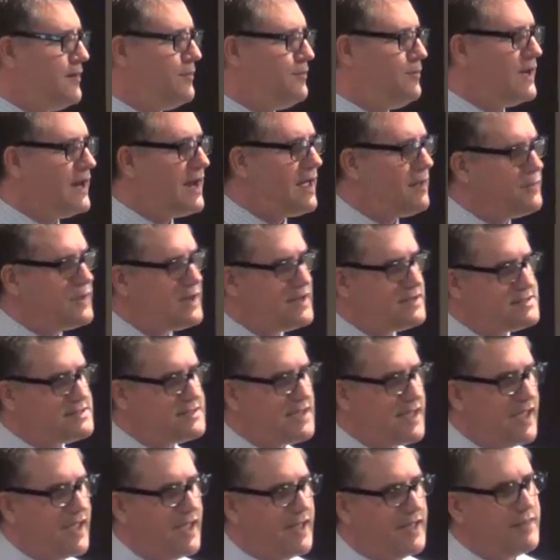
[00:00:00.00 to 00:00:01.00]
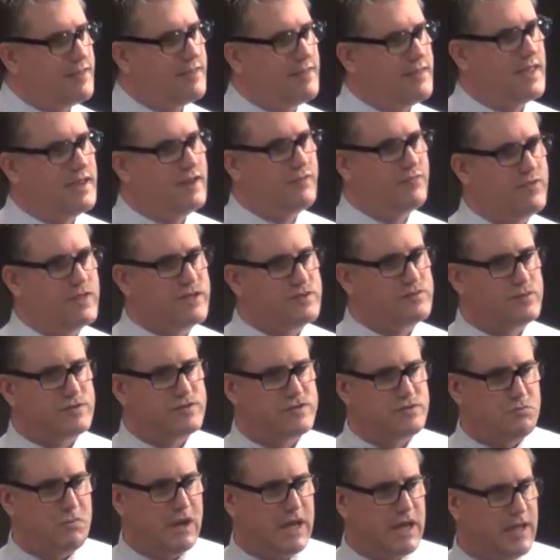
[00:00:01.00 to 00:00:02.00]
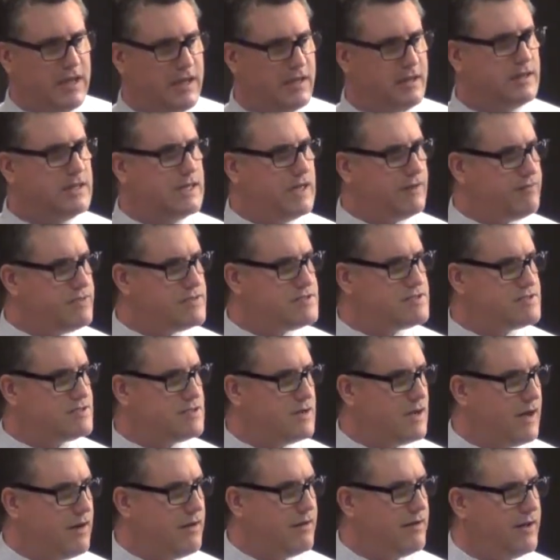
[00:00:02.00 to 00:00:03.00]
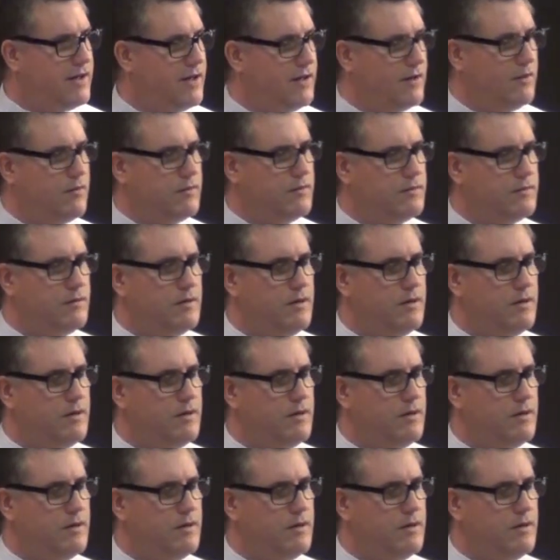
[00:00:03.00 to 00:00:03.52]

But I'm going to say that if this was me, given the scenario,